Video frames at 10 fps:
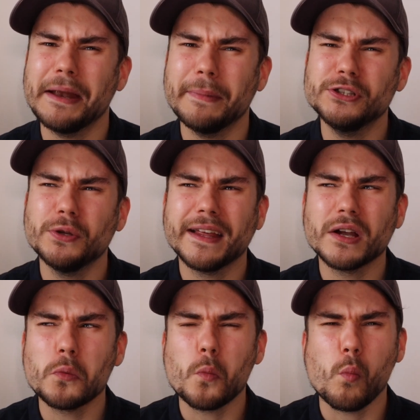and it makes you
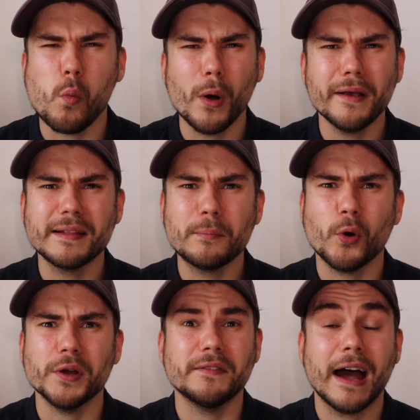think, what is the
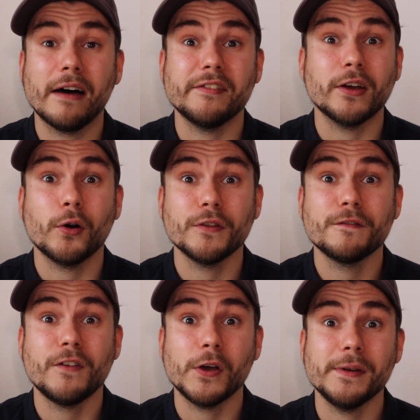point of having it on the
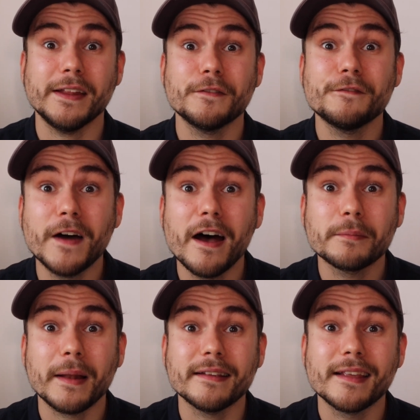phone in the
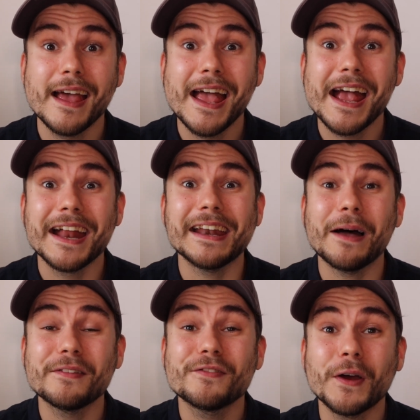first place? Now, this